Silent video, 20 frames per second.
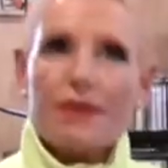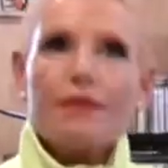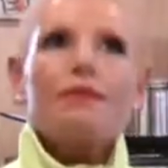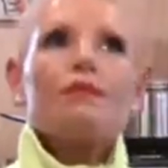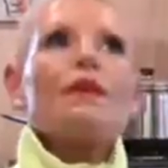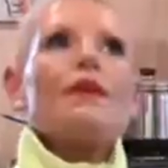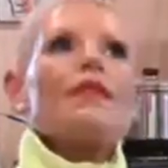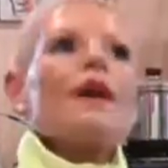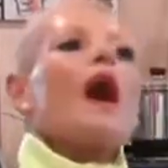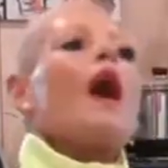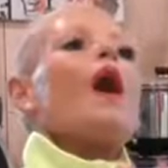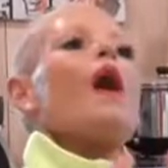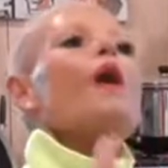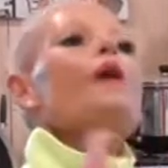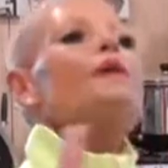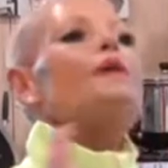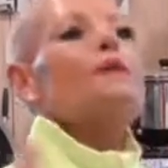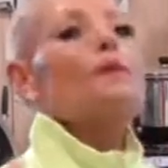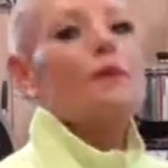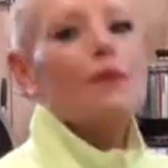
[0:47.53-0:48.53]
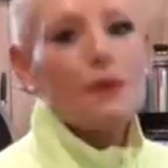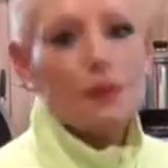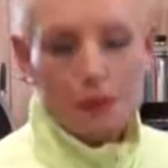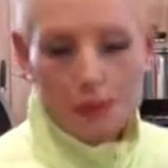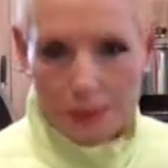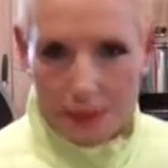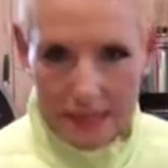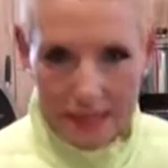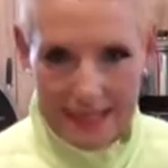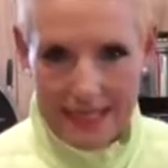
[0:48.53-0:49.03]
The whole
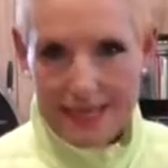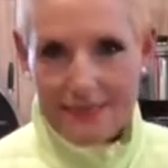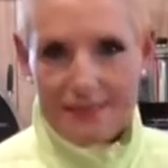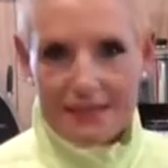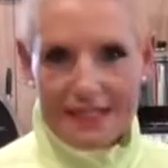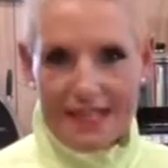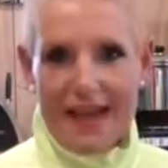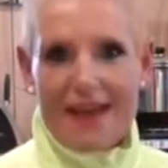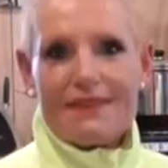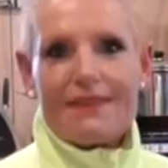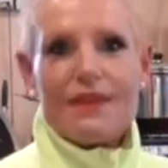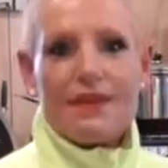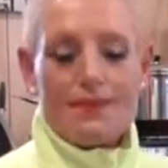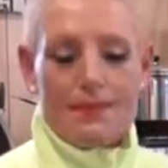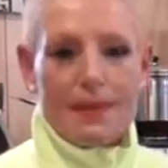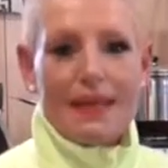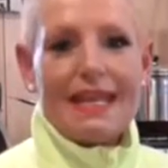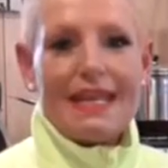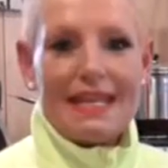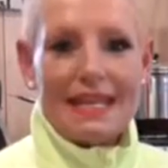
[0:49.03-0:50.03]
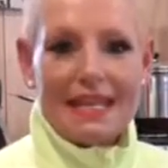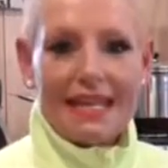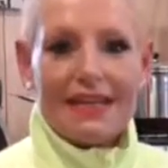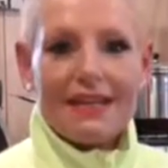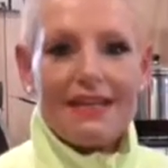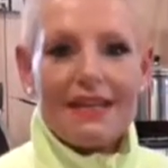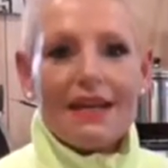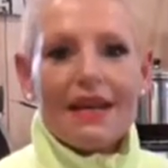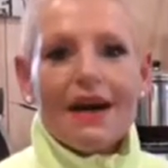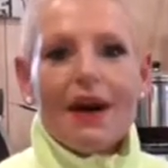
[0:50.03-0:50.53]
world seems to have an
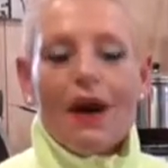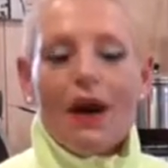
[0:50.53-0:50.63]
opinion